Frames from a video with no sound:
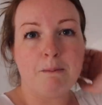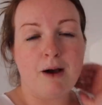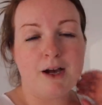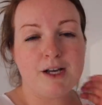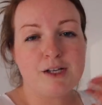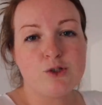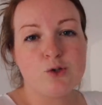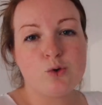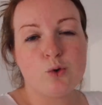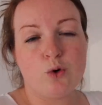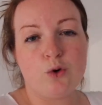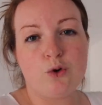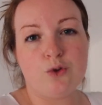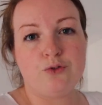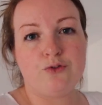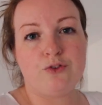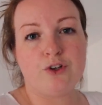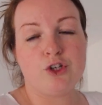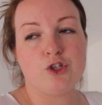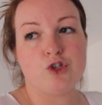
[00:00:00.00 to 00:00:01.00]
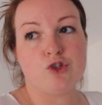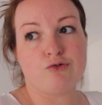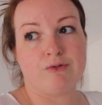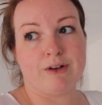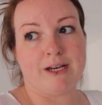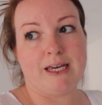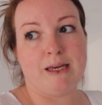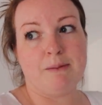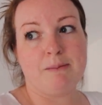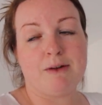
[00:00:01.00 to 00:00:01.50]
My sort of
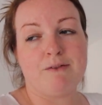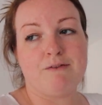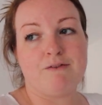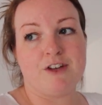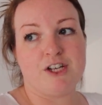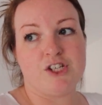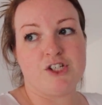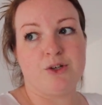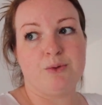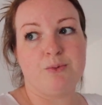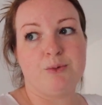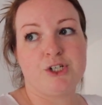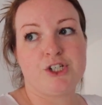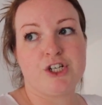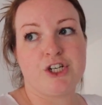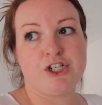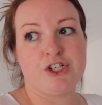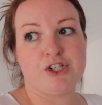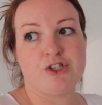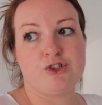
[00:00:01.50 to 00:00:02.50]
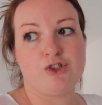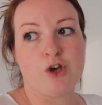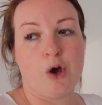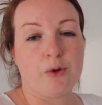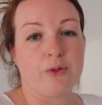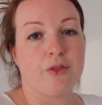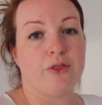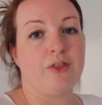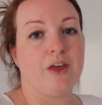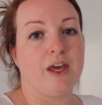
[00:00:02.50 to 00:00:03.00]
dream and vision, which I just
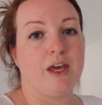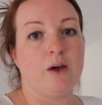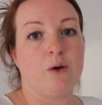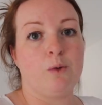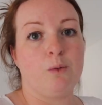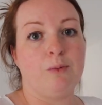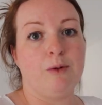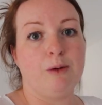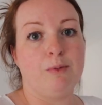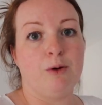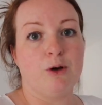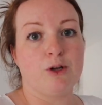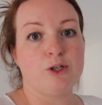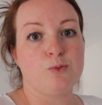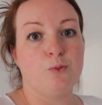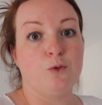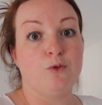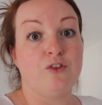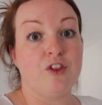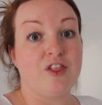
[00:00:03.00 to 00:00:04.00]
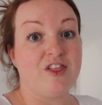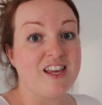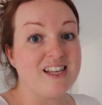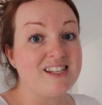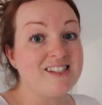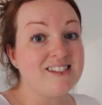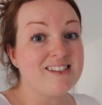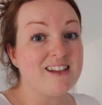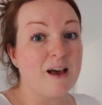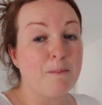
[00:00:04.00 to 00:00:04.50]
don't think will be possible for
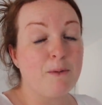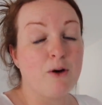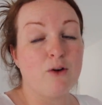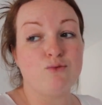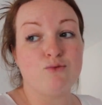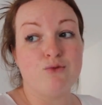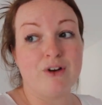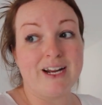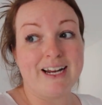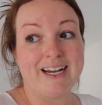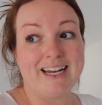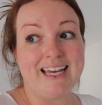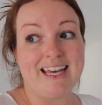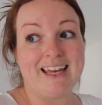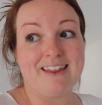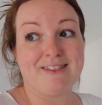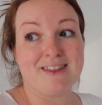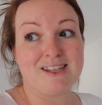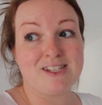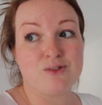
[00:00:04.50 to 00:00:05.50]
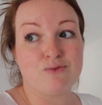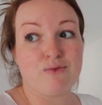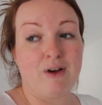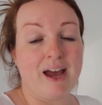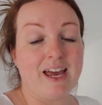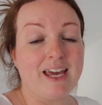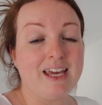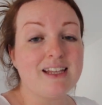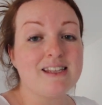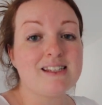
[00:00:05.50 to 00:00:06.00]
this summer really at this
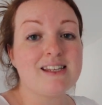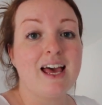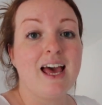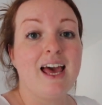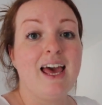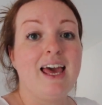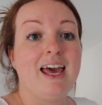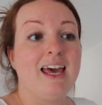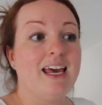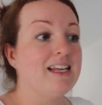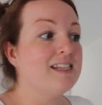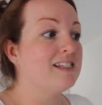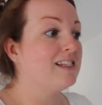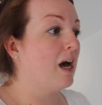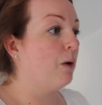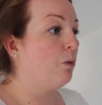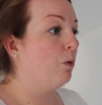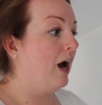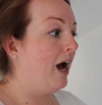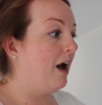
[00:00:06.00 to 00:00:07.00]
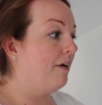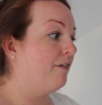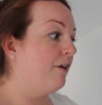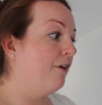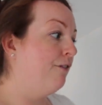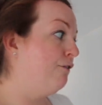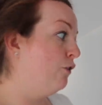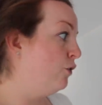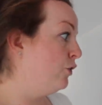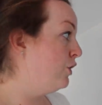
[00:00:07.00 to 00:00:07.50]
rate, is that we'll
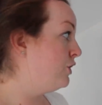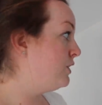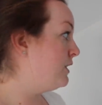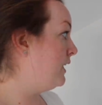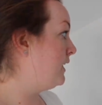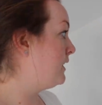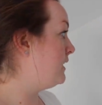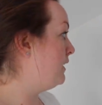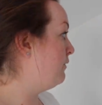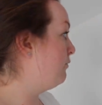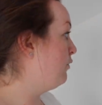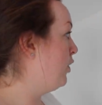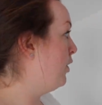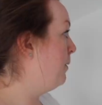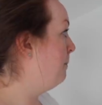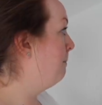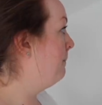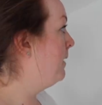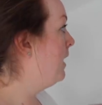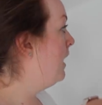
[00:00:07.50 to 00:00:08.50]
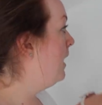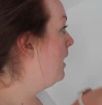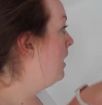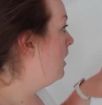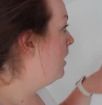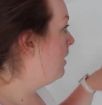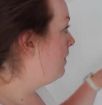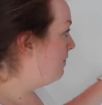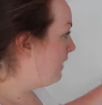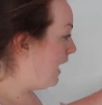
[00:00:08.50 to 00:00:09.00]
have a full utility room,
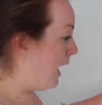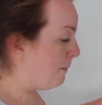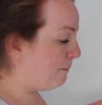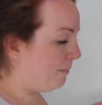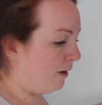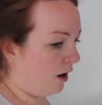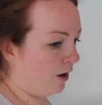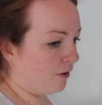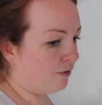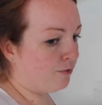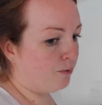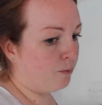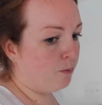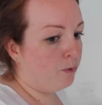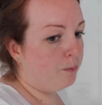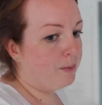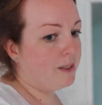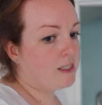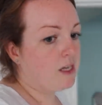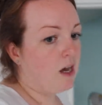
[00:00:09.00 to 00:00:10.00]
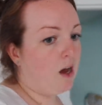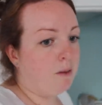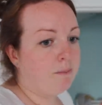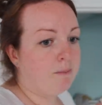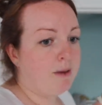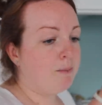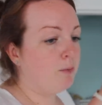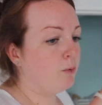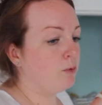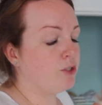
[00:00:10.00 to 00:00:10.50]
that bathroom will be
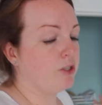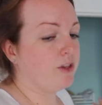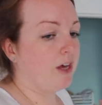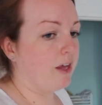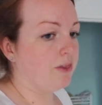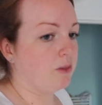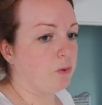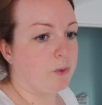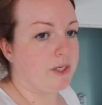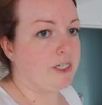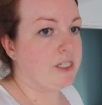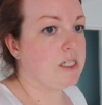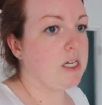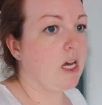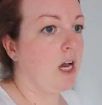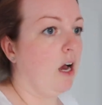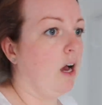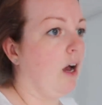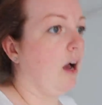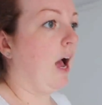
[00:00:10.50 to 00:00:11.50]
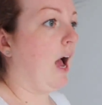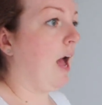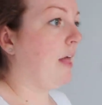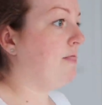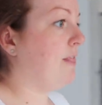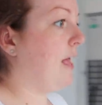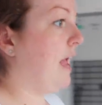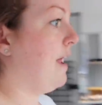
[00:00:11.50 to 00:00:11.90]
done. Maybe we'll do that in the winter and